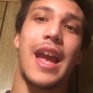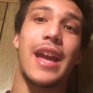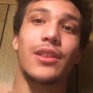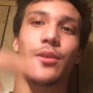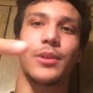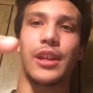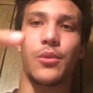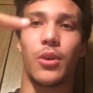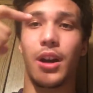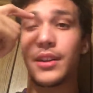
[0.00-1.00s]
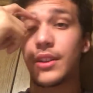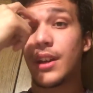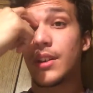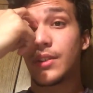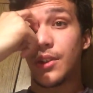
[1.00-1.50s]
and the one that you want.
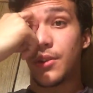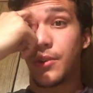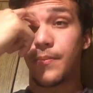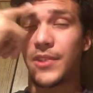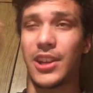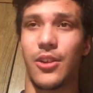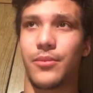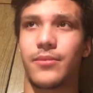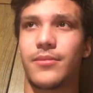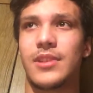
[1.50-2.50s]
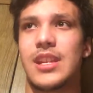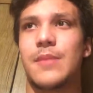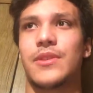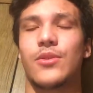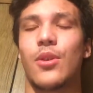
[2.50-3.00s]
So, you know,
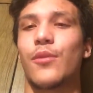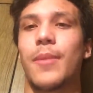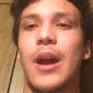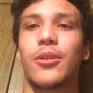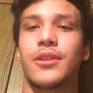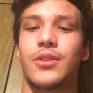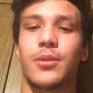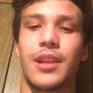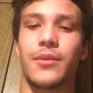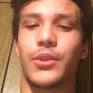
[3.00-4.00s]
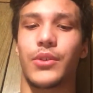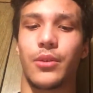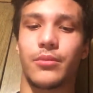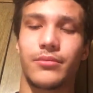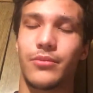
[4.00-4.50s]
demons are overpowered and so are devils,
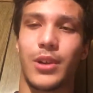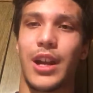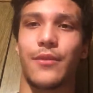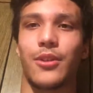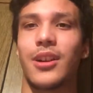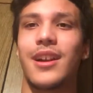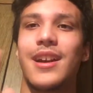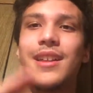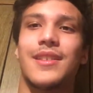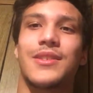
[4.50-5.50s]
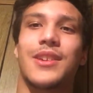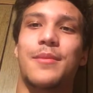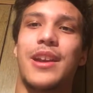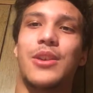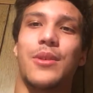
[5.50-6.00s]
so whatever. This is going to
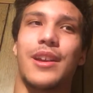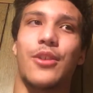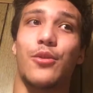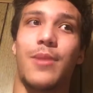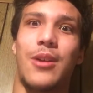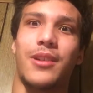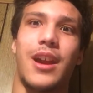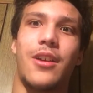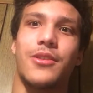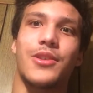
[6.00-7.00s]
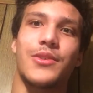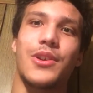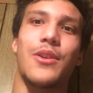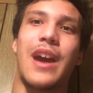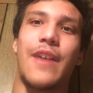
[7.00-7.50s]
make you an overpowered character,
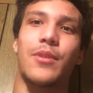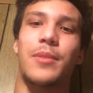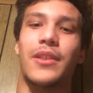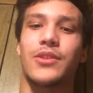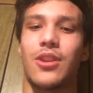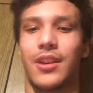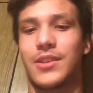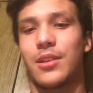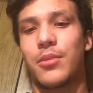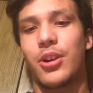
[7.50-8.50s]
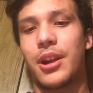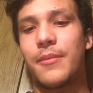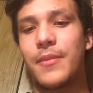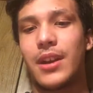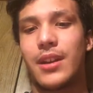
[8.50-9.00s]
so have fun being the strongest in the party.
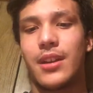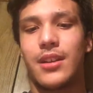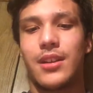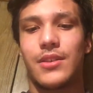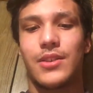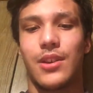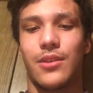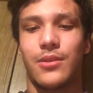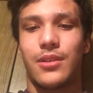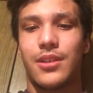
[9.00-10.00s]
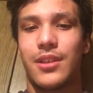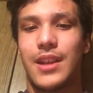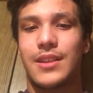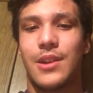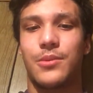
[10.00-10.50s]
So
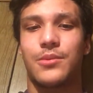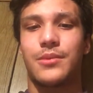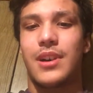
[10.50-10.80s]
that's how